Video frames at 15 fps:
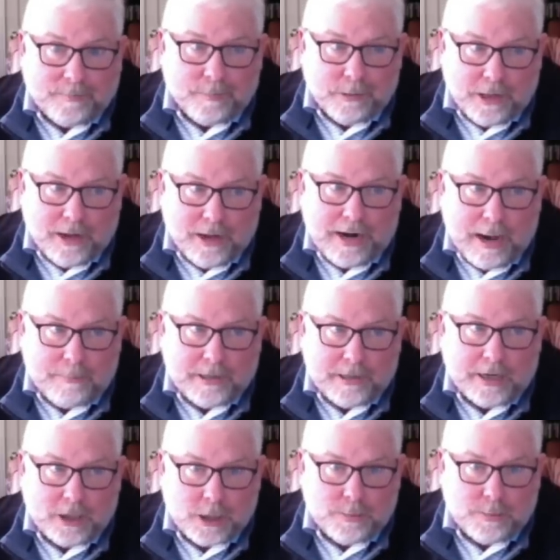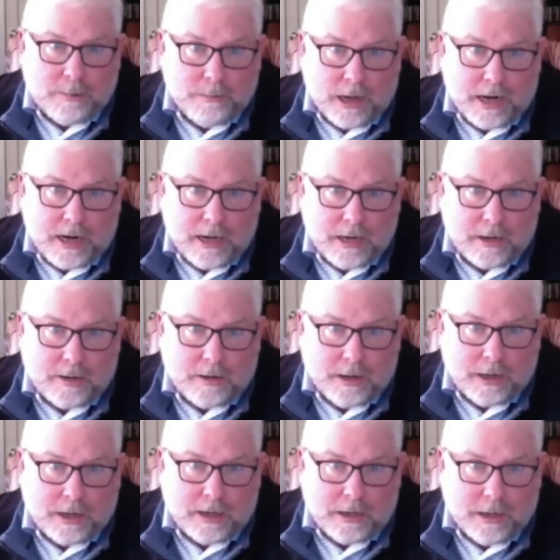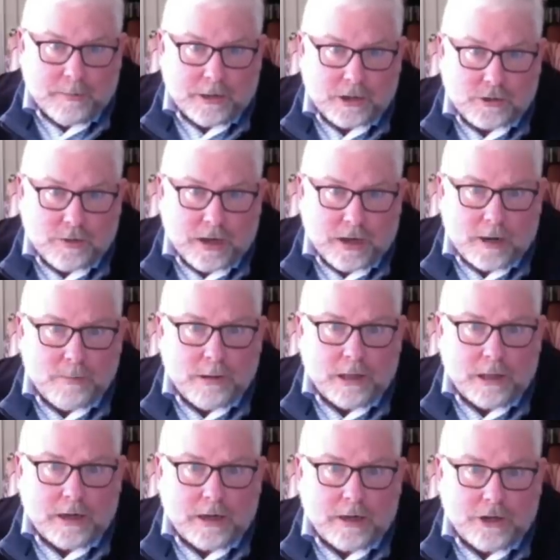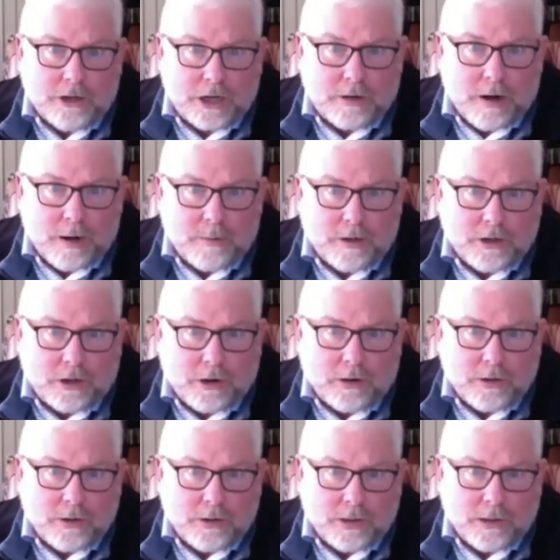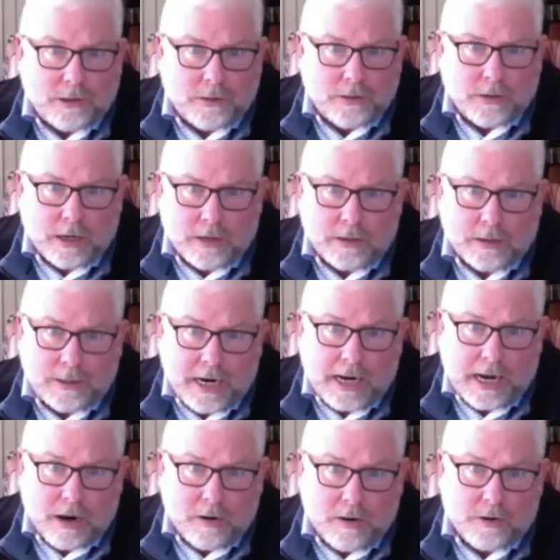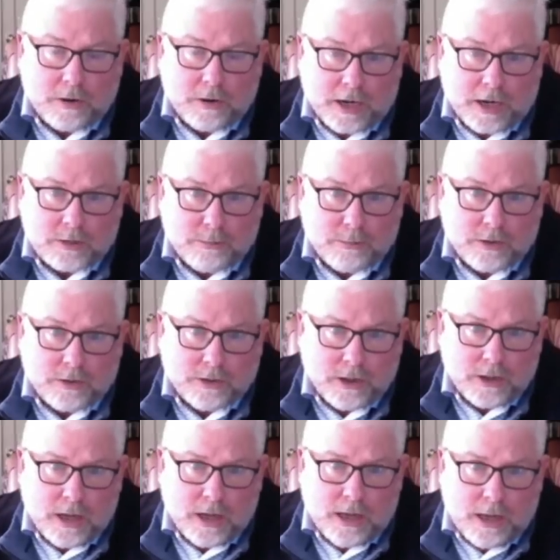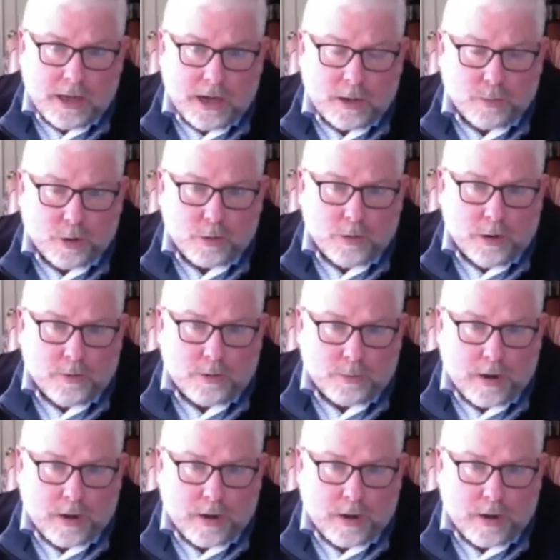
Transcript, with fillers: But they have an appetite to spend money and a demonstrated ability to generate returns and to take care of their customers and work well with the